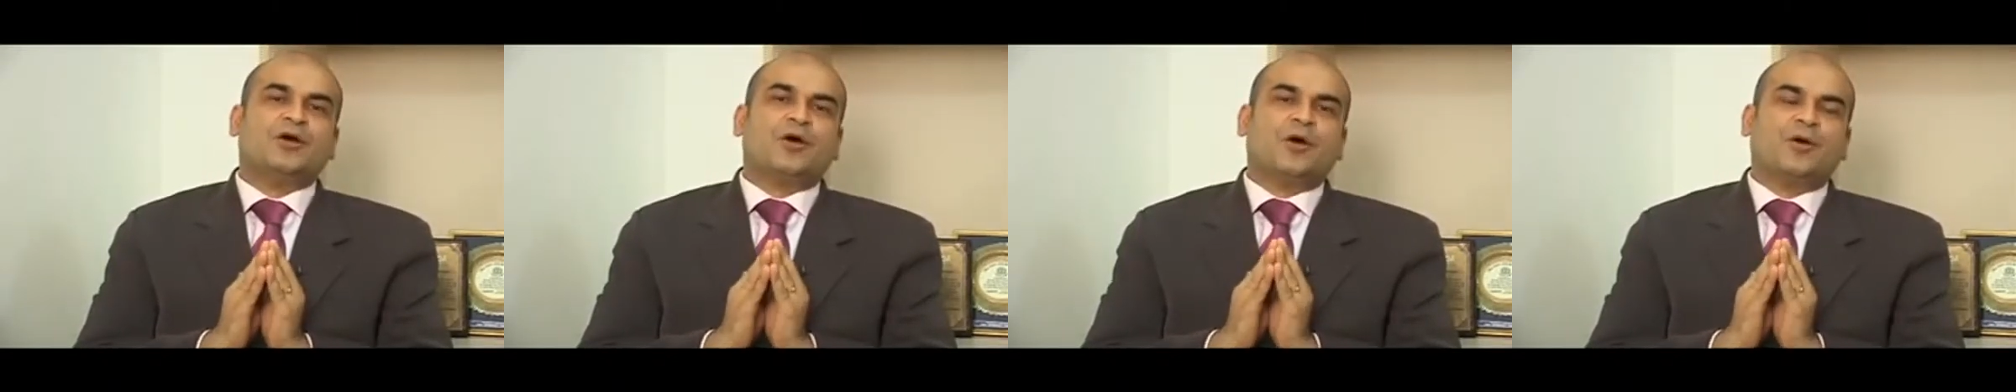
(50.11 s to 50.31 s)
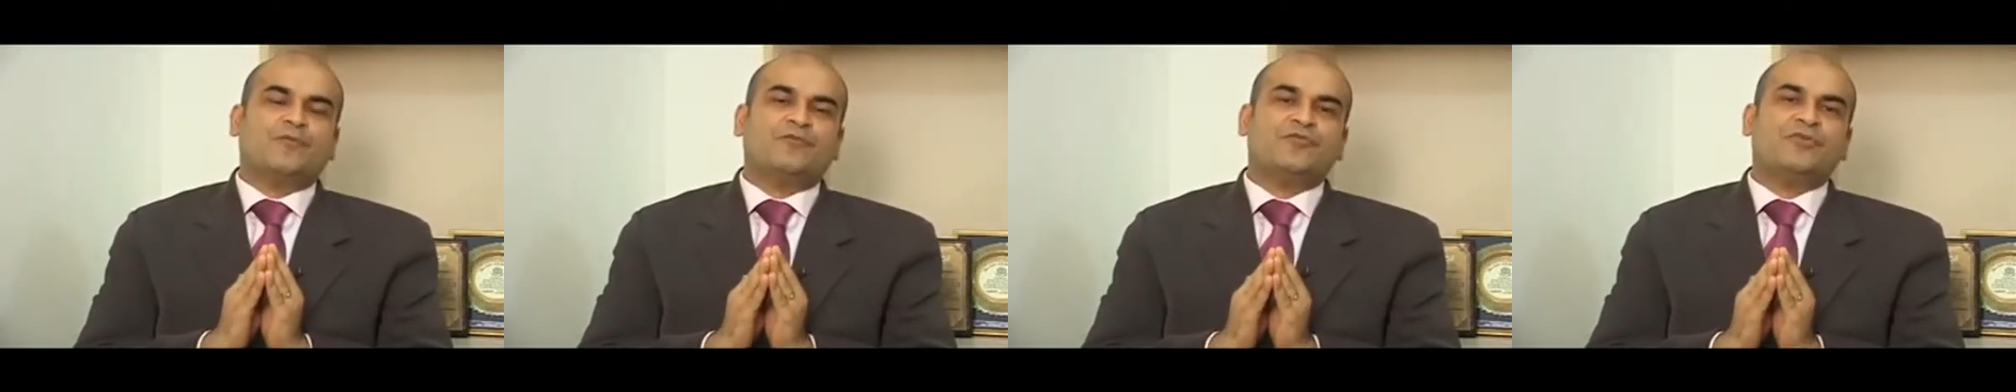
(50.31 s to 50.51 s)

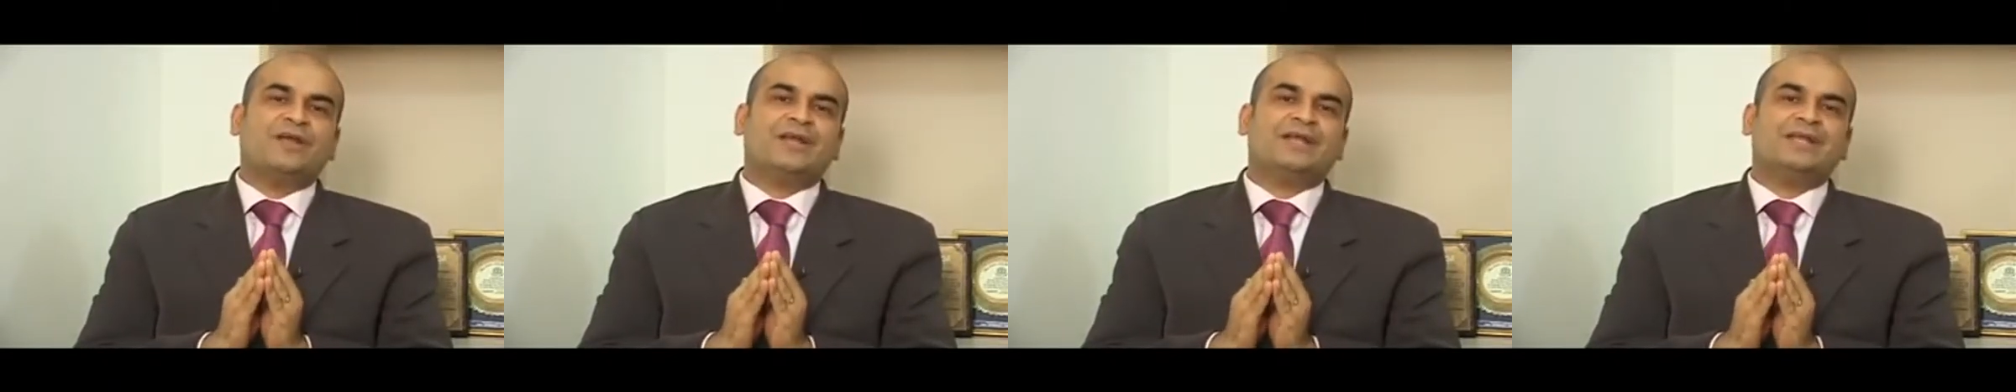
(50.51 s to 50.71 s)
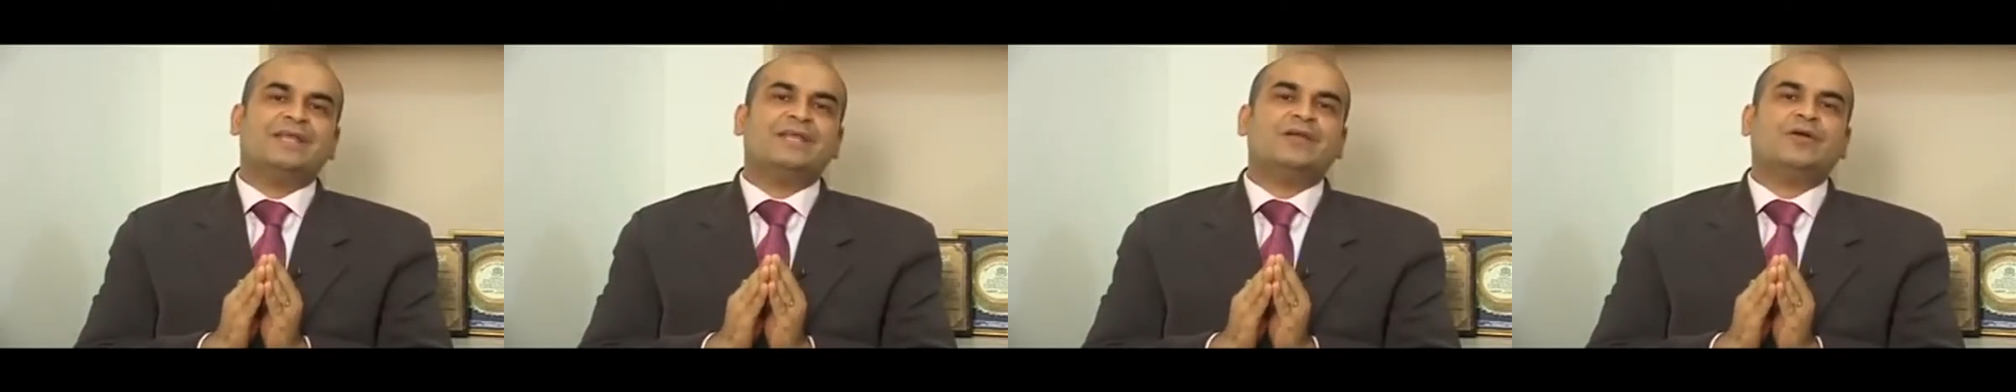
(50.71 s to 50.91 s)

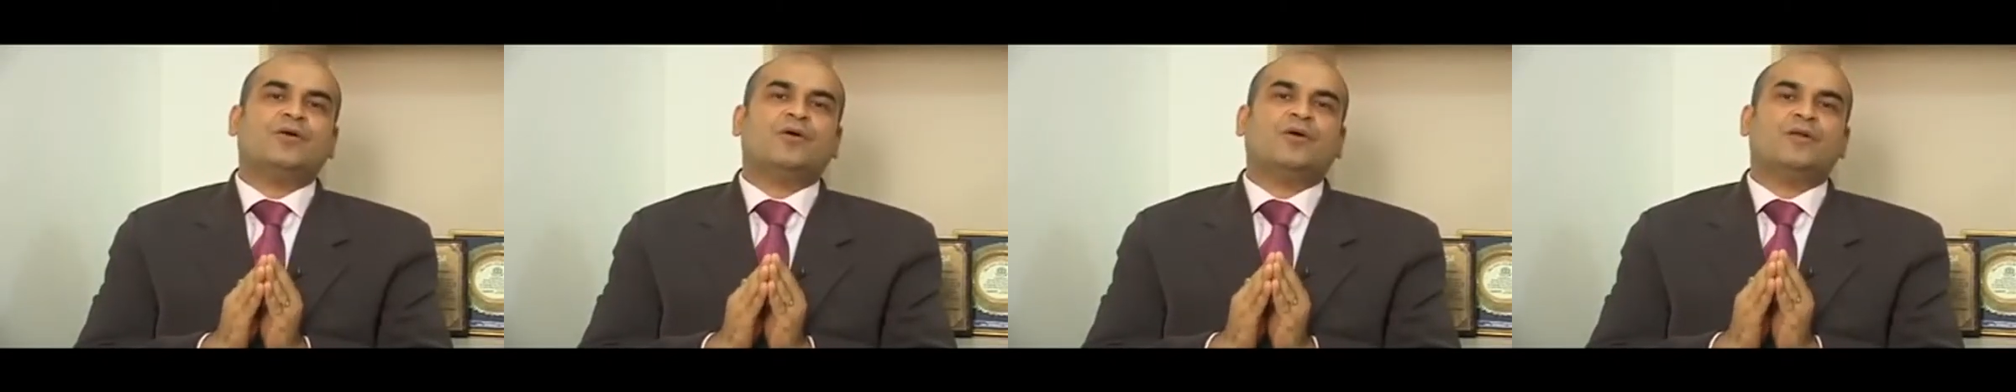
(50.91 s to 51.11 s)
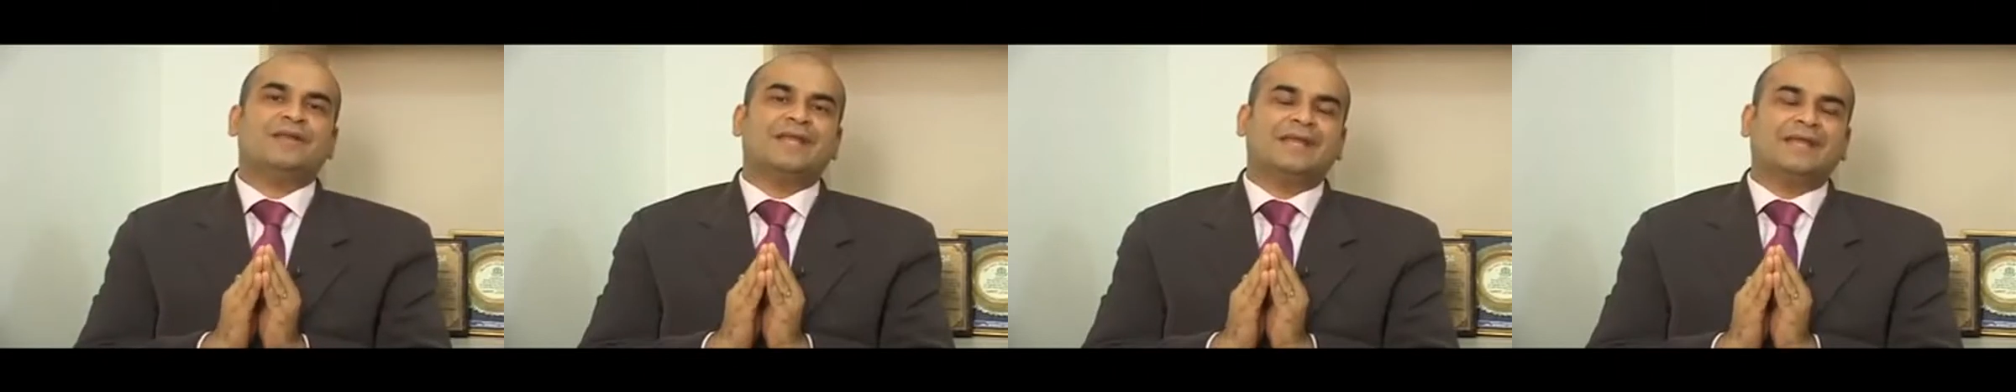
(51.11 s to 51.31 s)
obviating
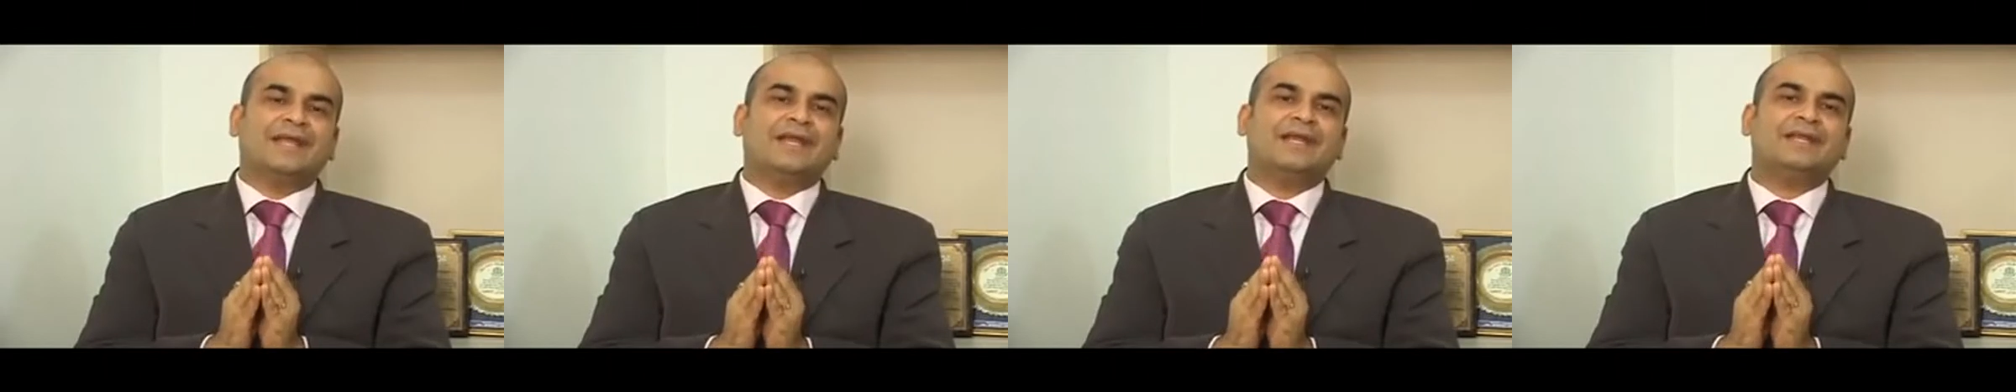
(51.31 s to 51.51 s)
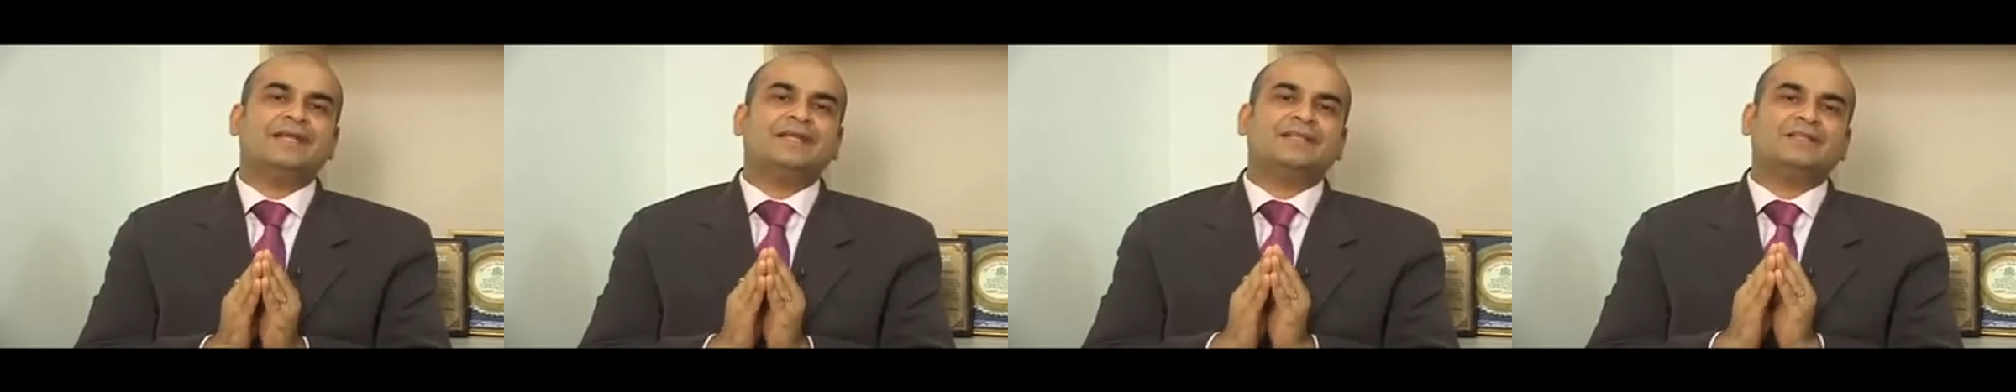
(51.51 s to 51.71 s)
or
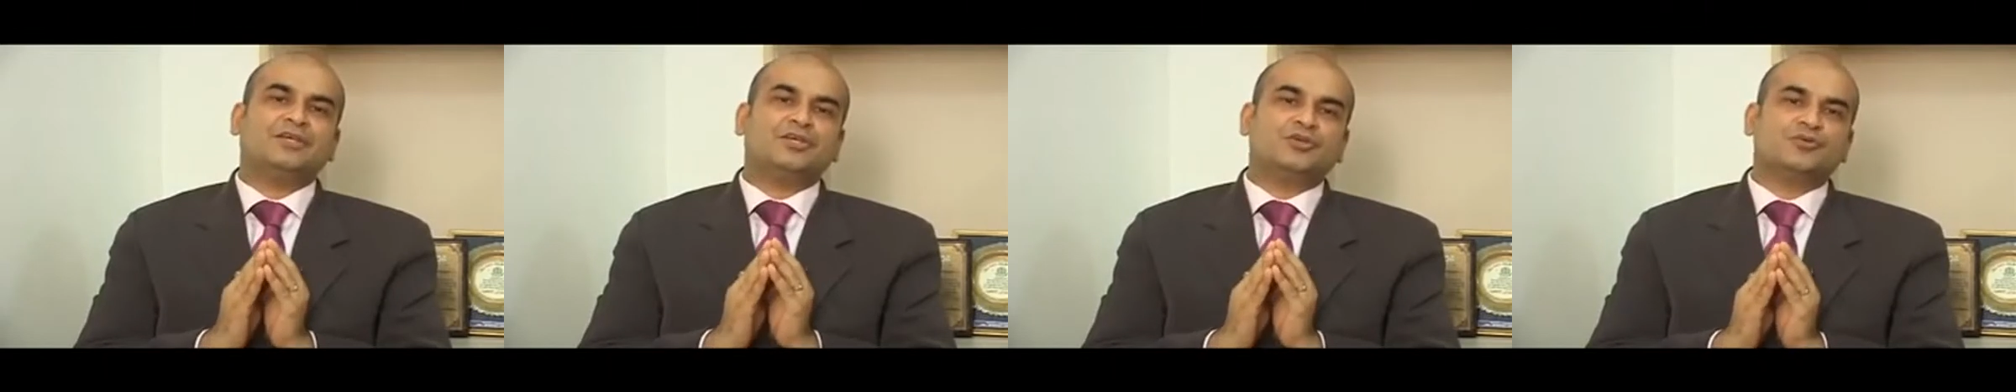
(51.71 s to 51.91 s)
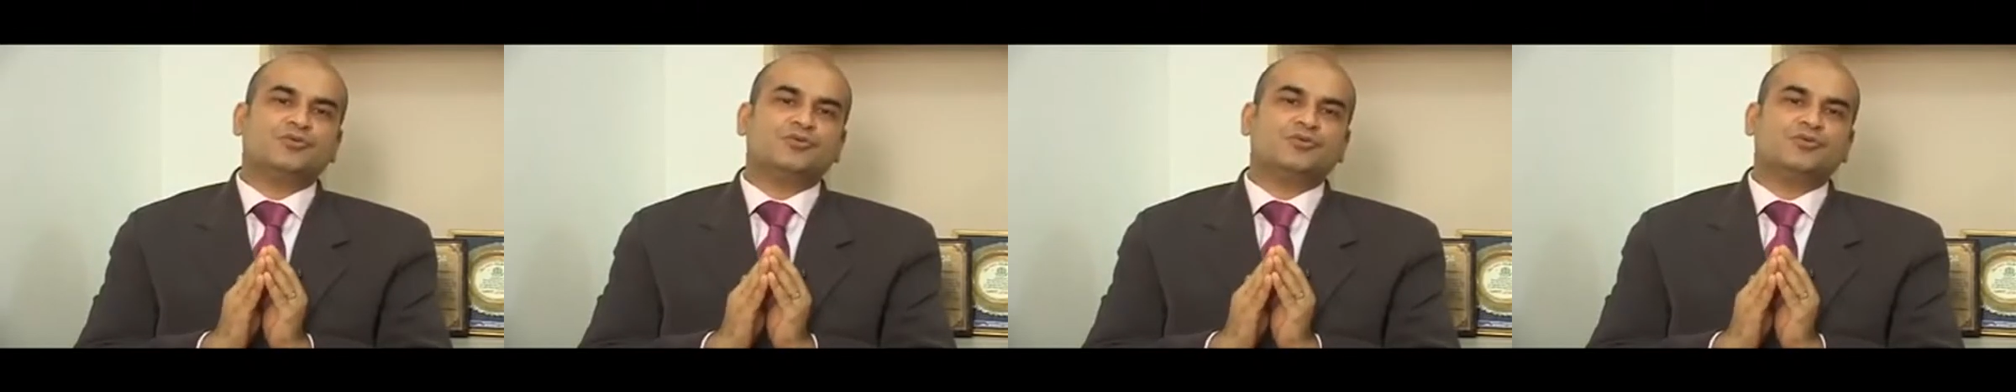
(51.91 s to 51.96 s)
negating the